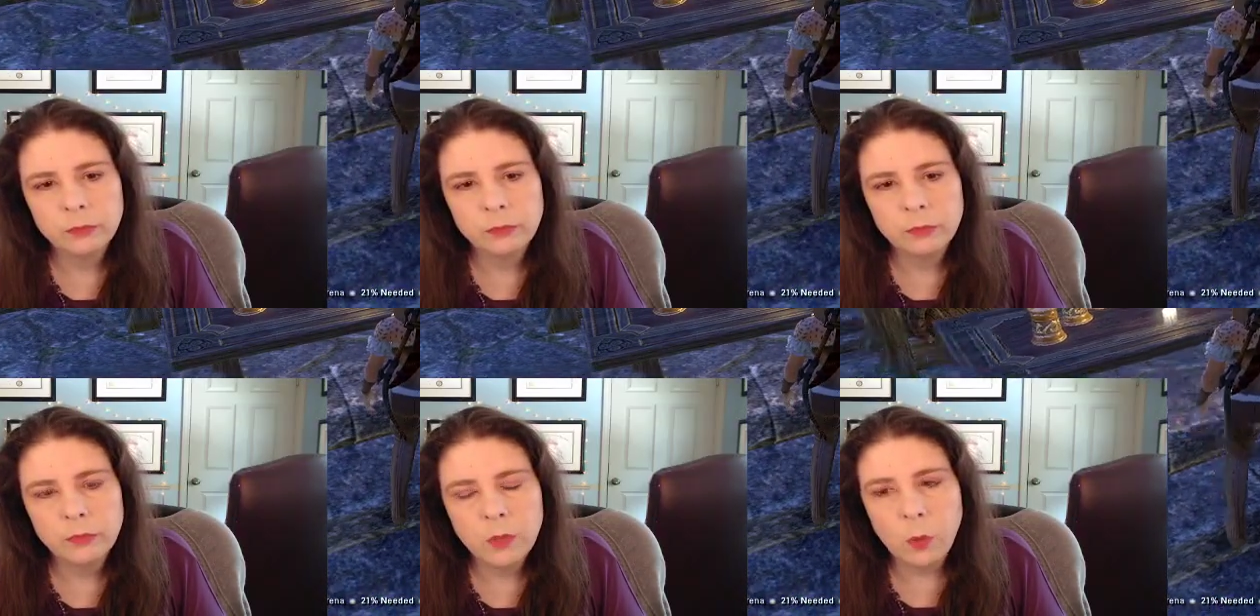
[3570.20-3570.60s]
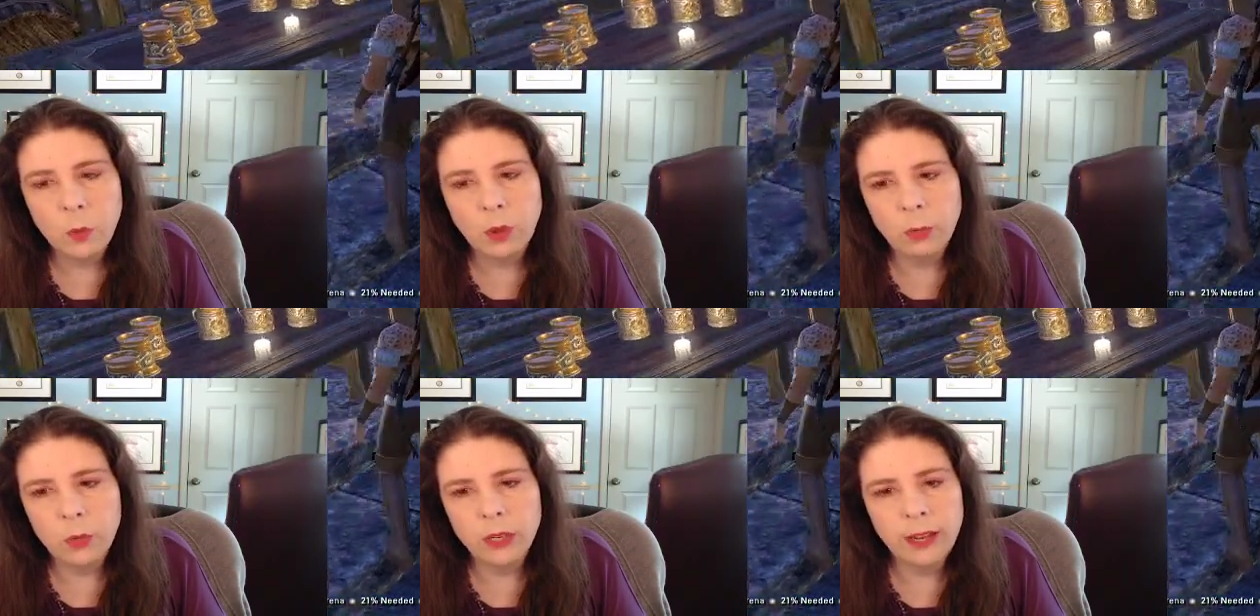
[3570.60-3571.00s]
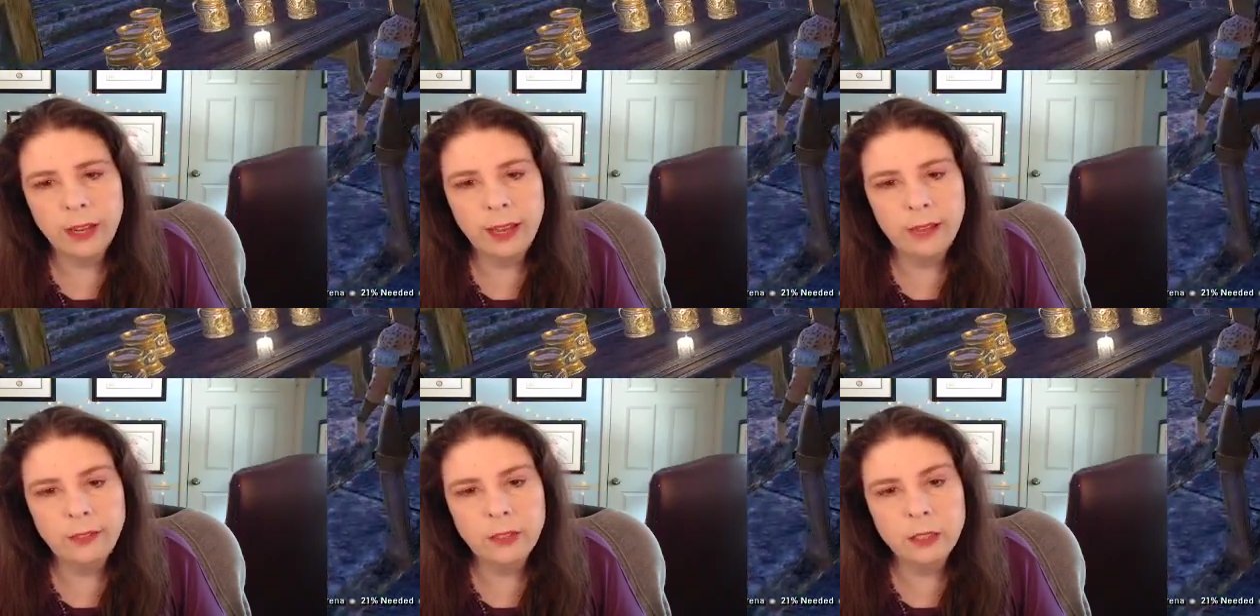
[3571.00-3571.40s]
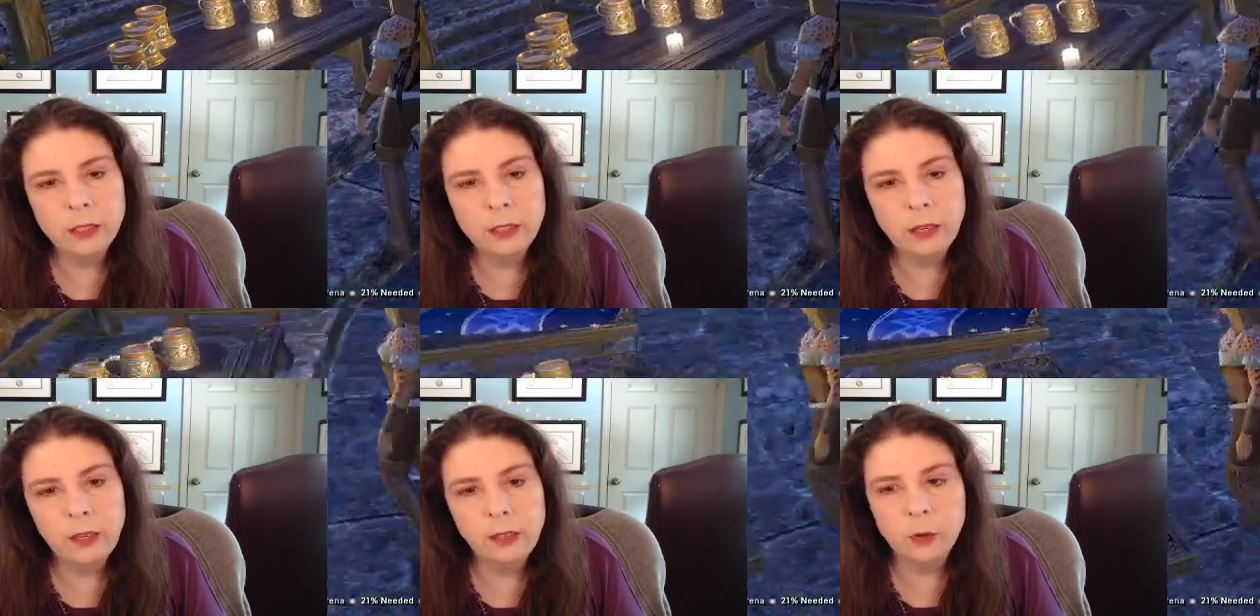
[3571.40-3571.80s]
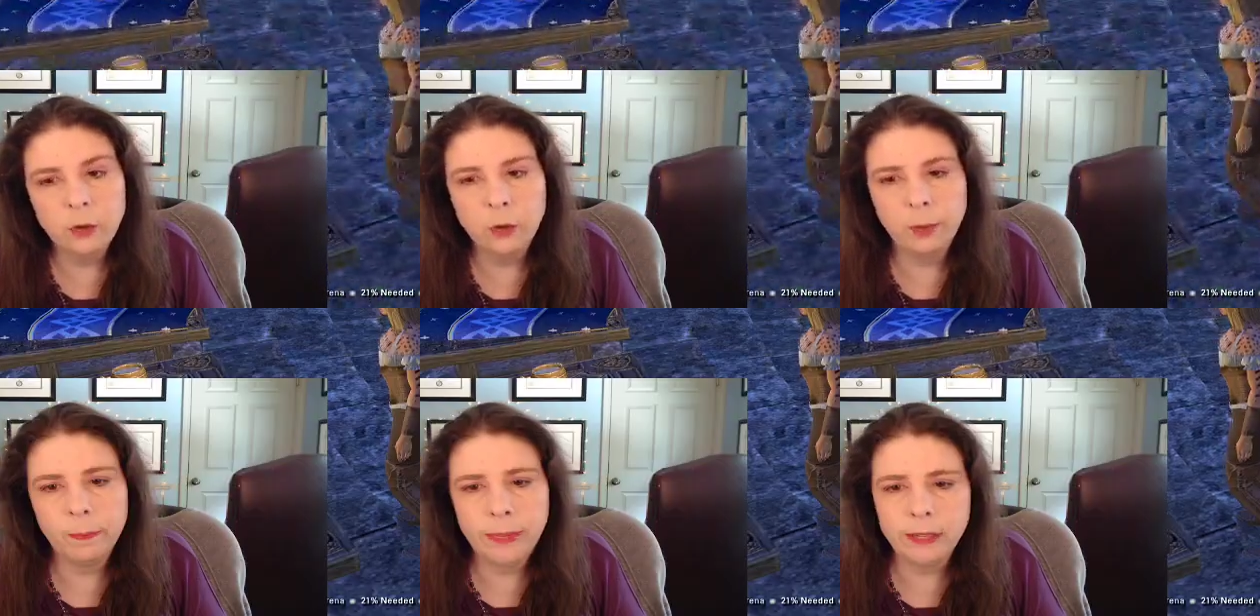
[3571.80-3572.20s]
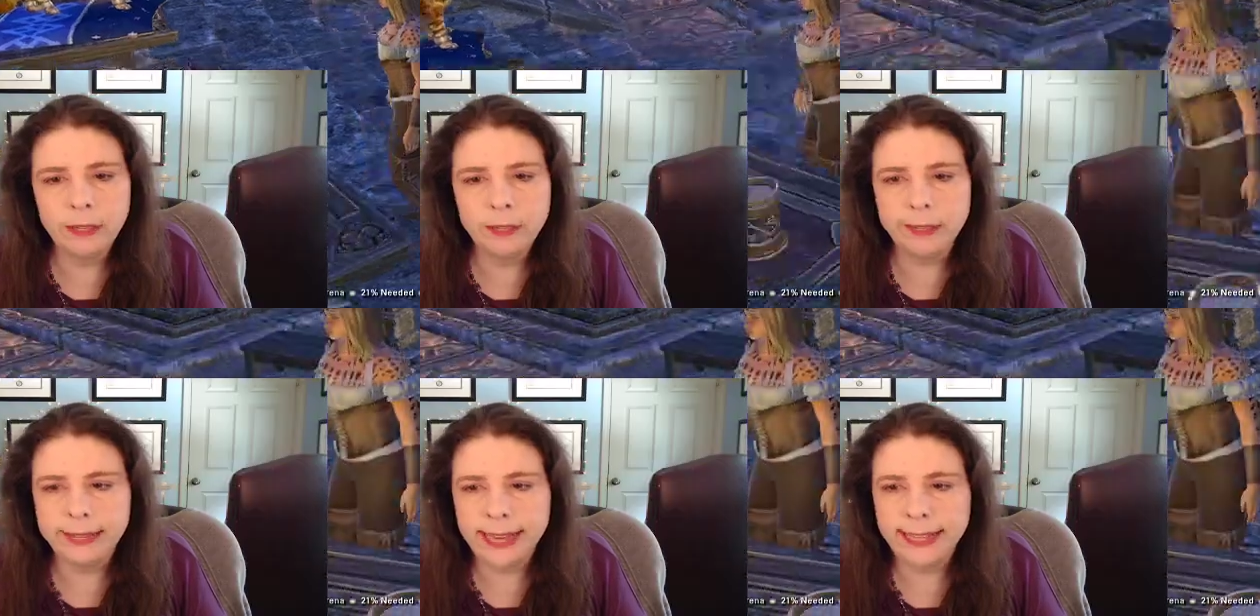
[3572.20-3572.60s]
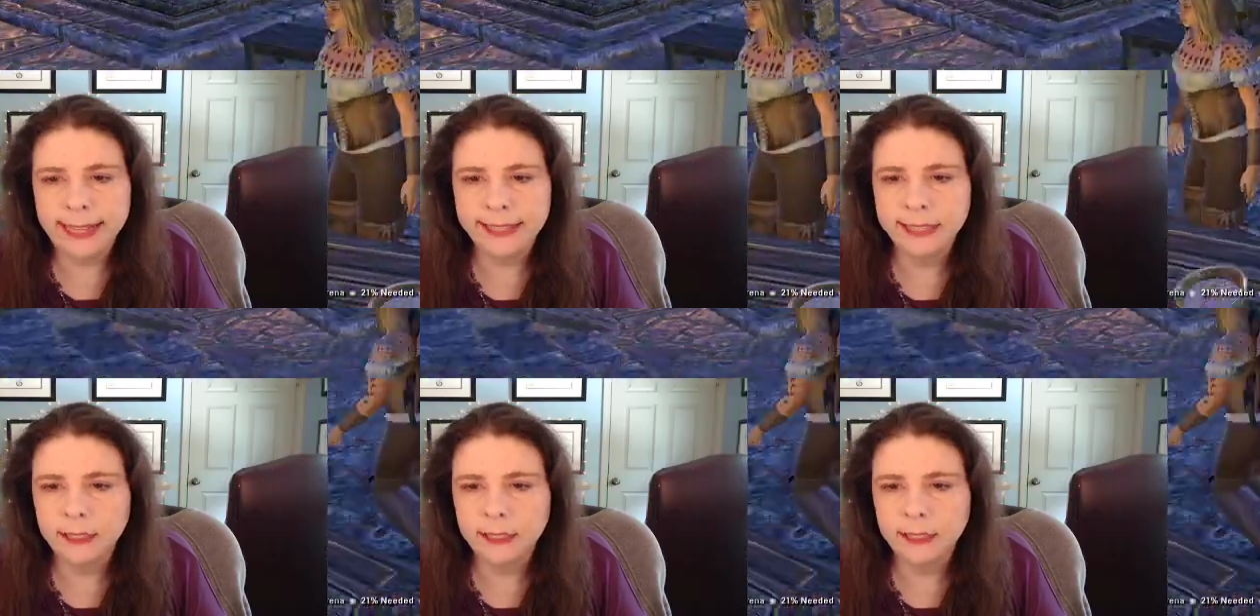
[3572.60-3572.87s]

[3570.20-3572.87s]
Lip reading: Do I want to have a snack or be a snack?